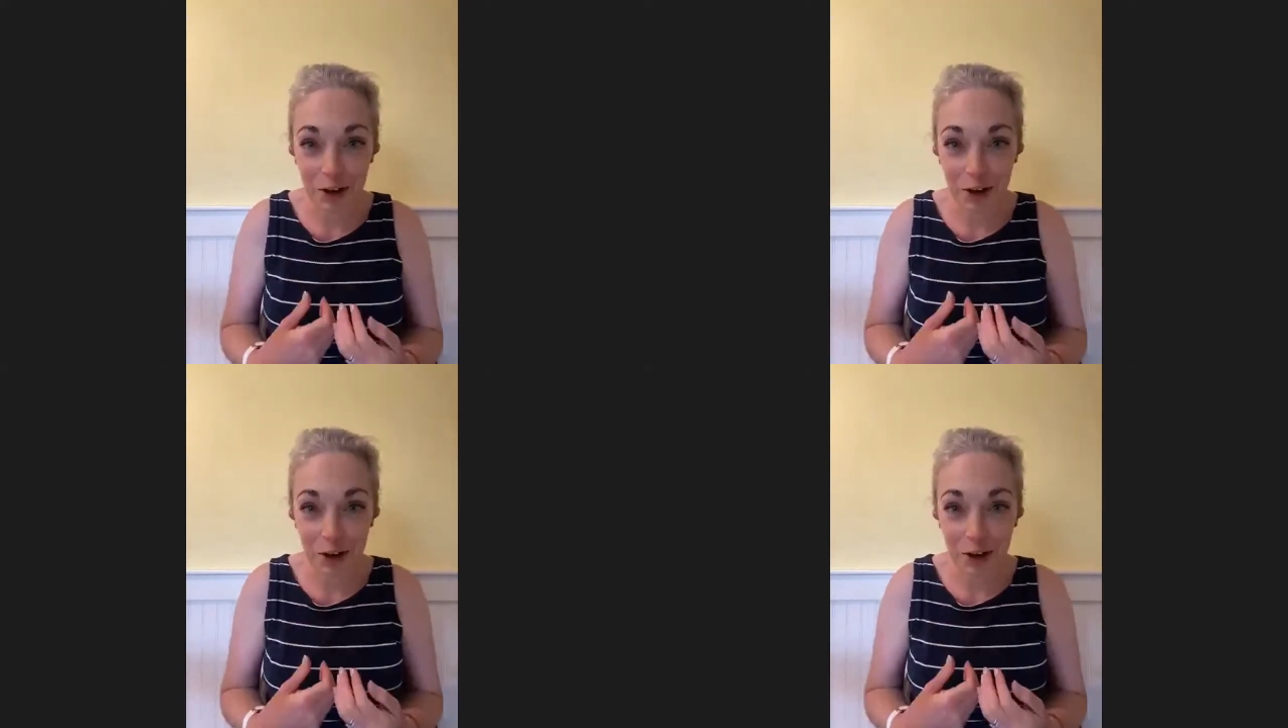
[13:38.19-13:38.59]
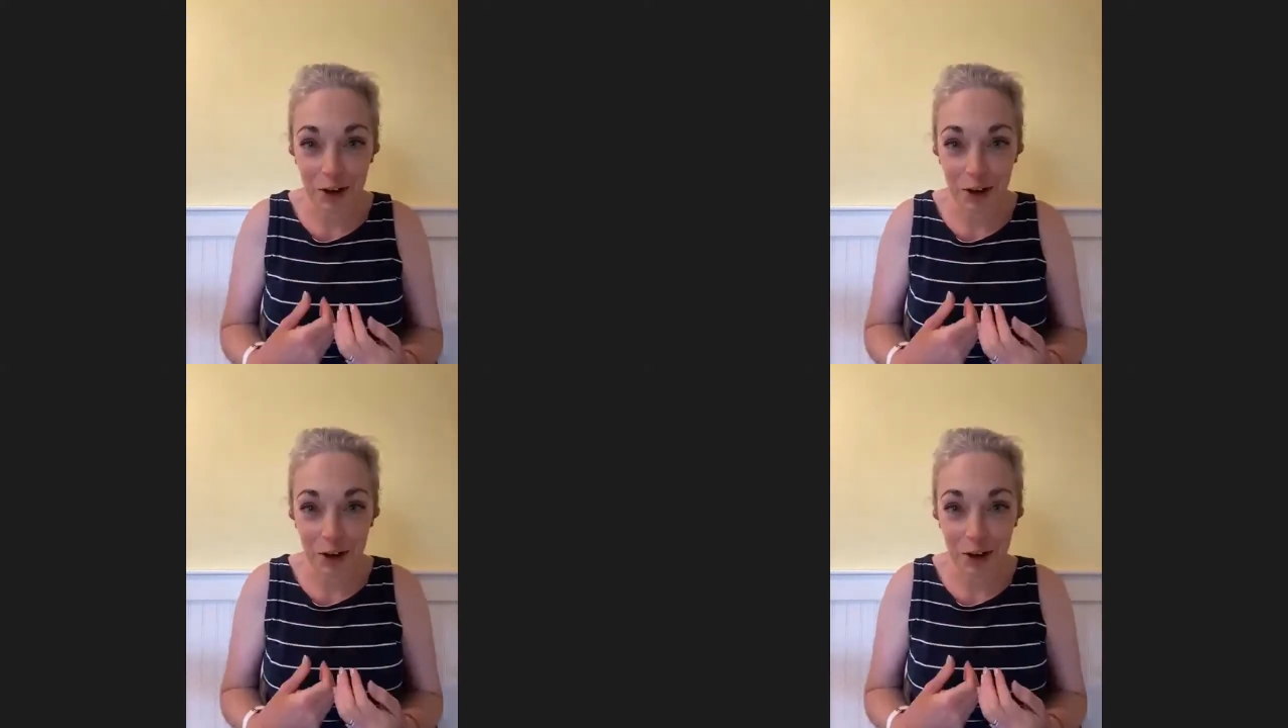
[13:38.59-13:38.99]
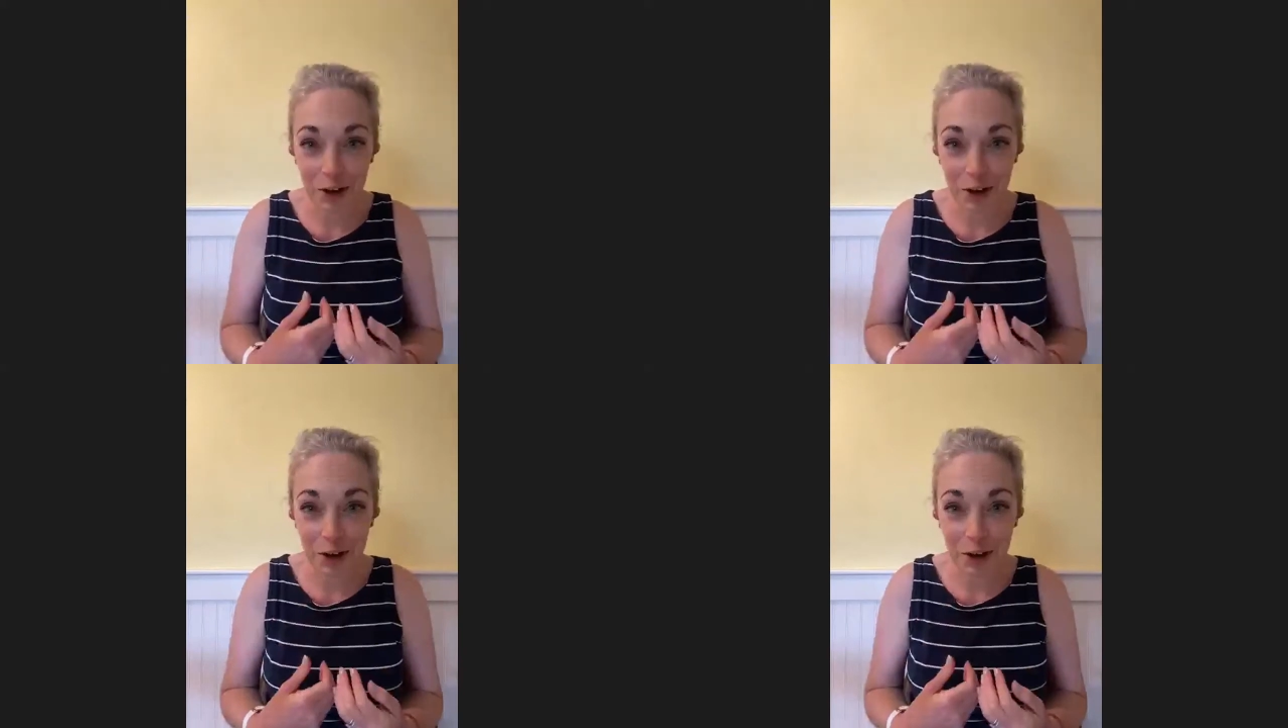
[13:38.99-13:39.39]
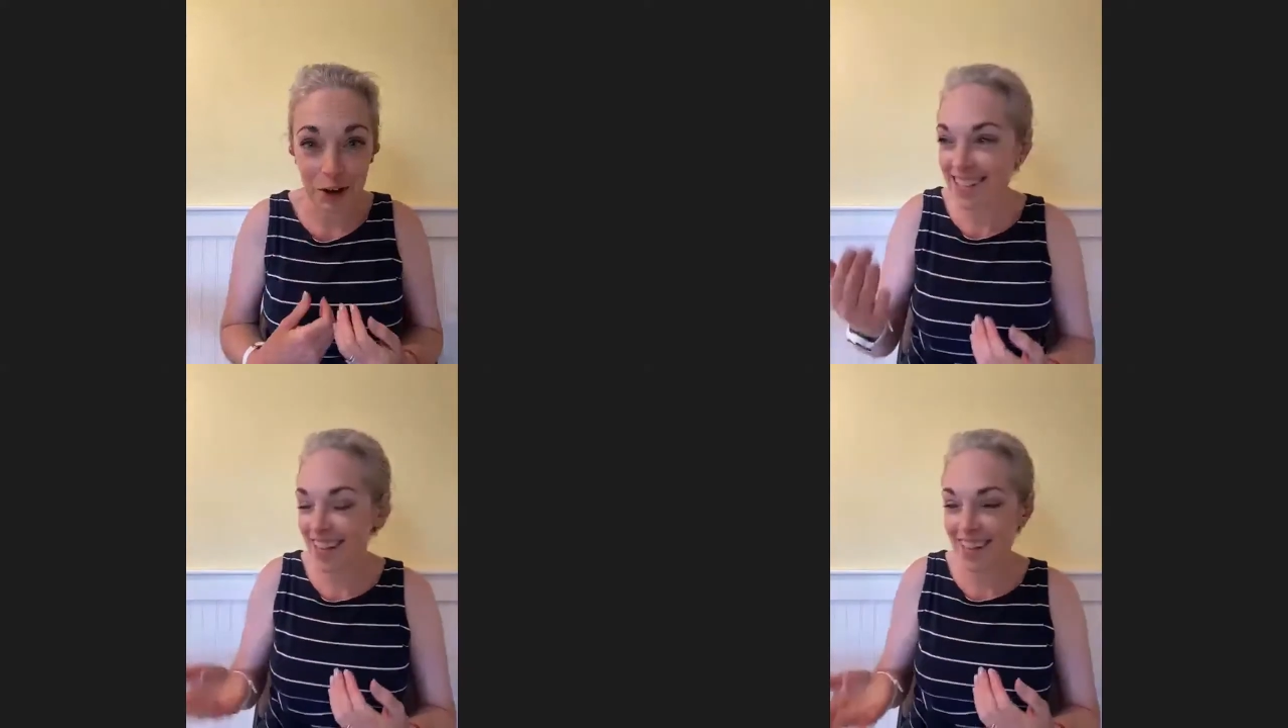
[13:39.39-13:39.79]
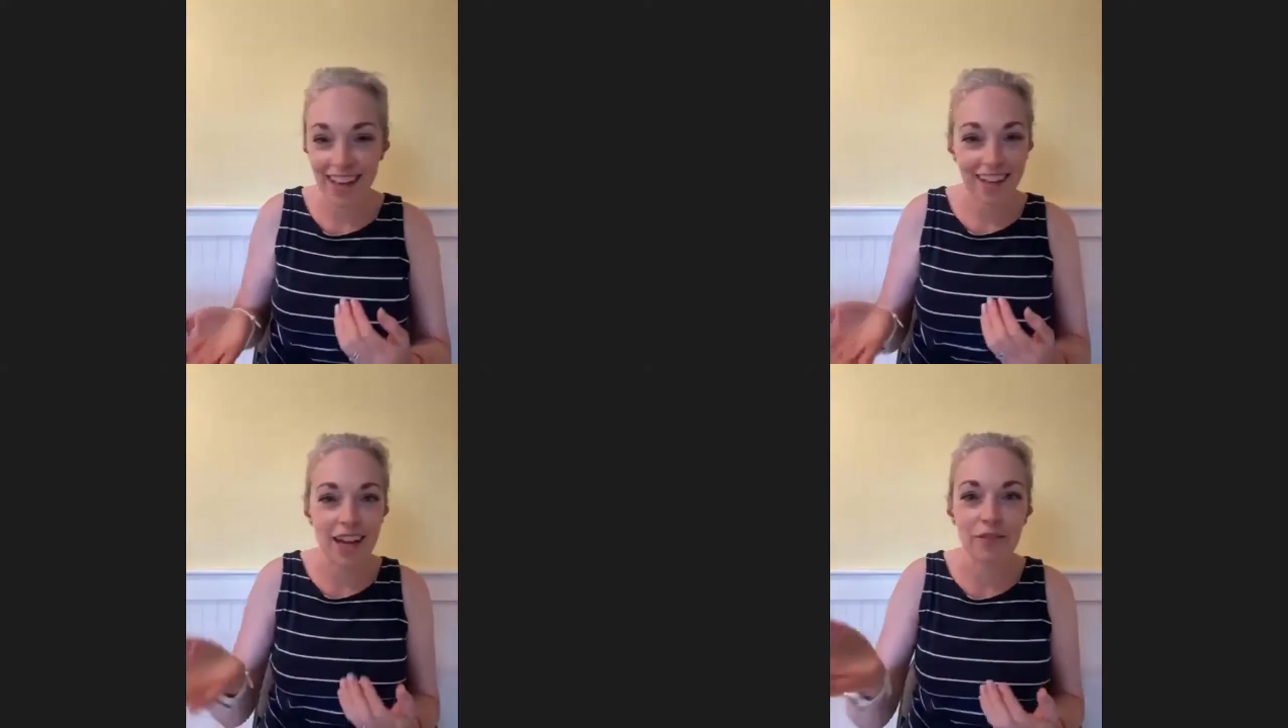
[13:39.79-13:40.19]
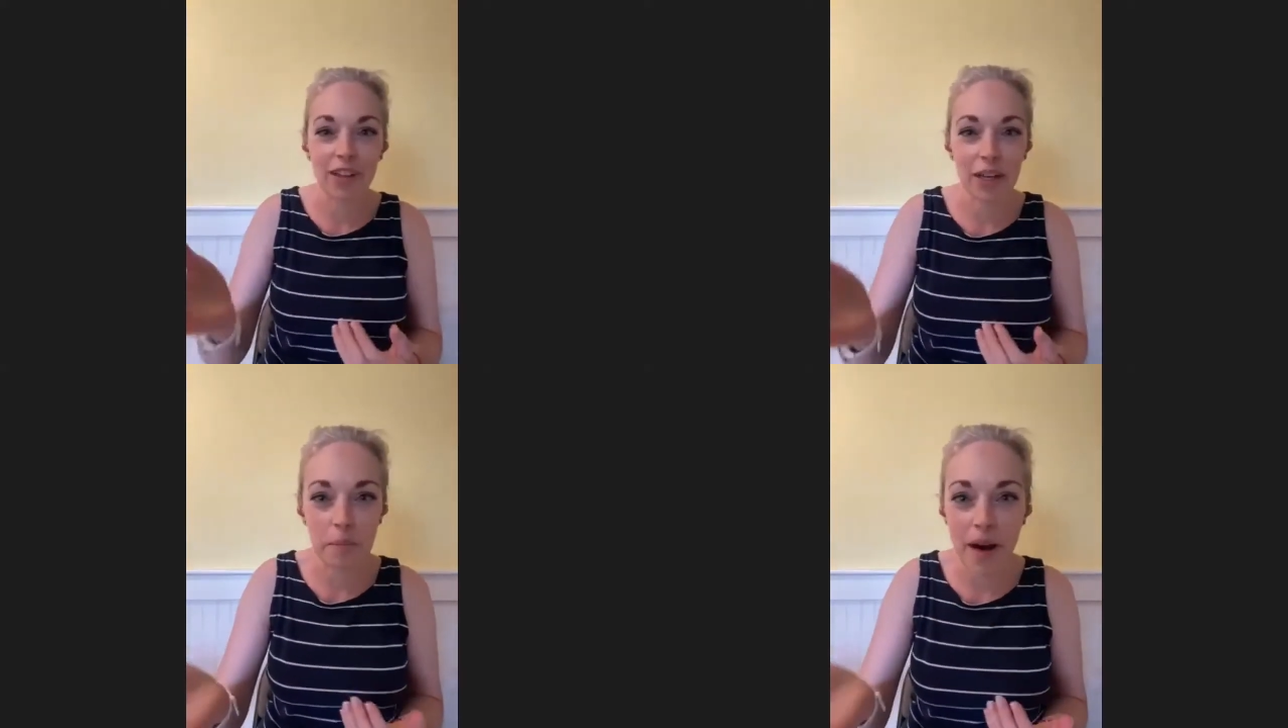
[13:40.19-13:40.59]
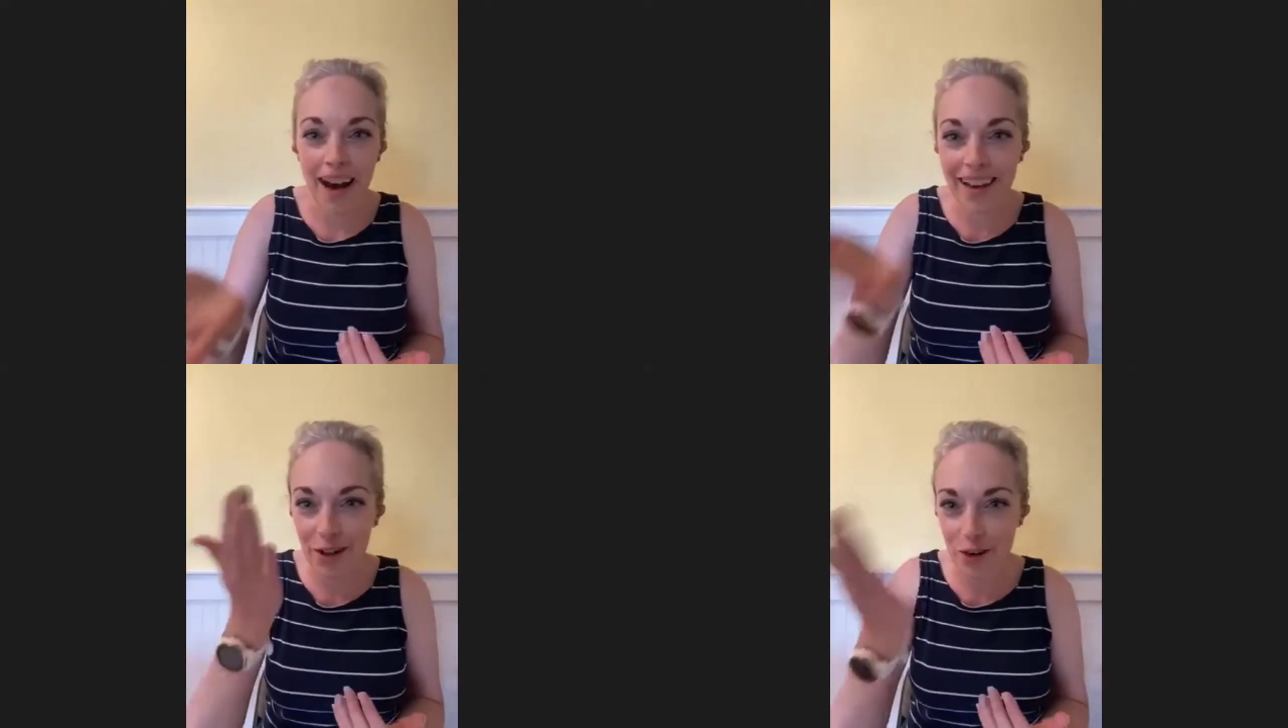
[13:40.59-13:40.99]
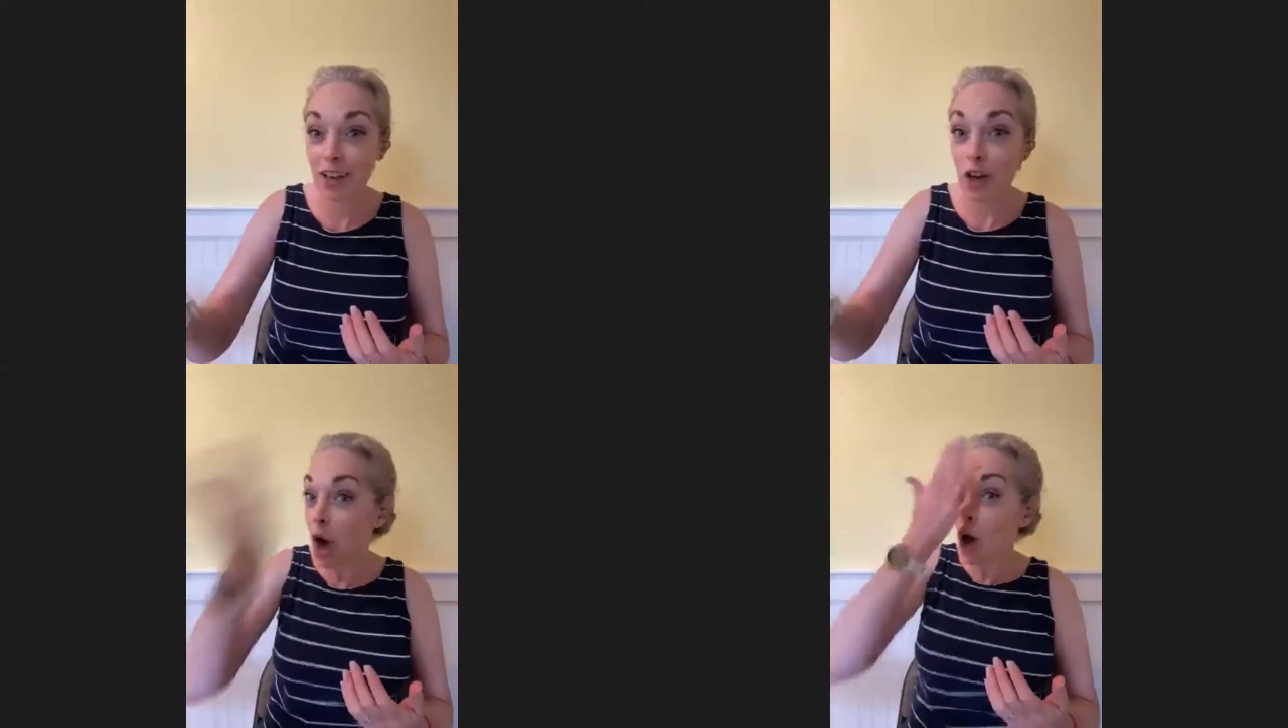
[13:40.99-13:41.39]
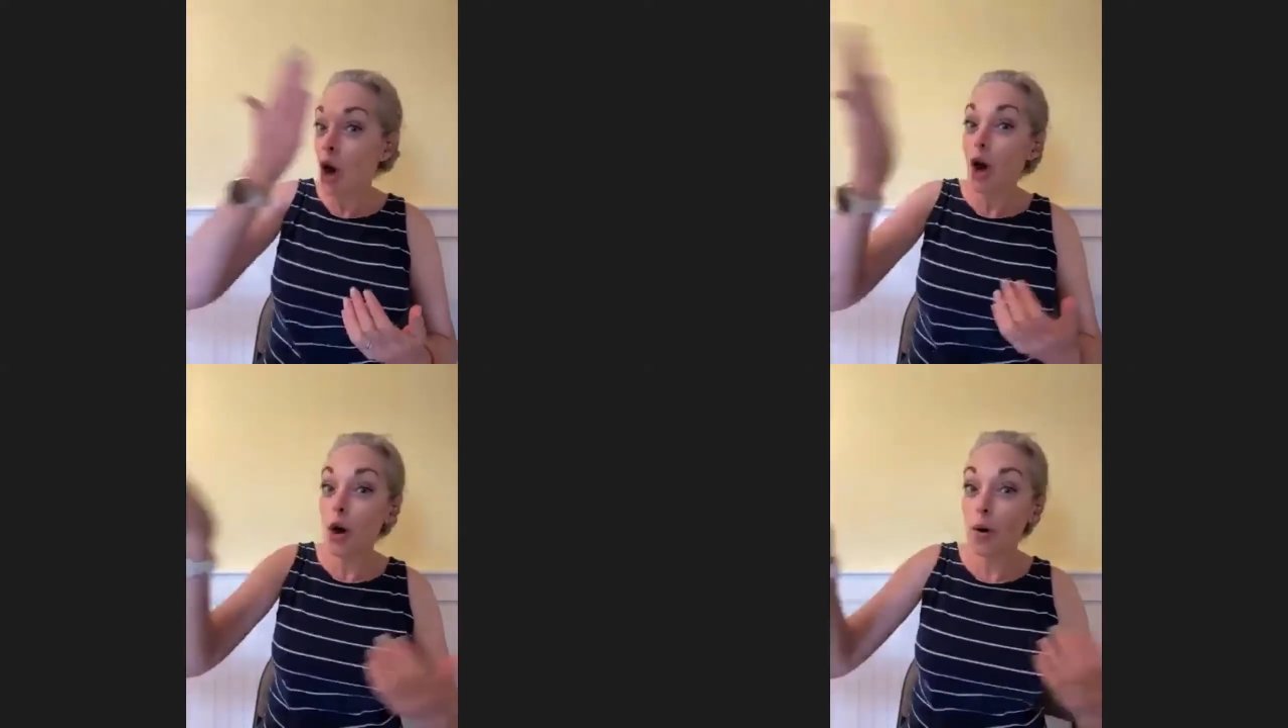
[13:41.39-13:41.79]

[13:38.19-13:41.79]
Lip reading: you get these things that like kind of like a pie in your face, right?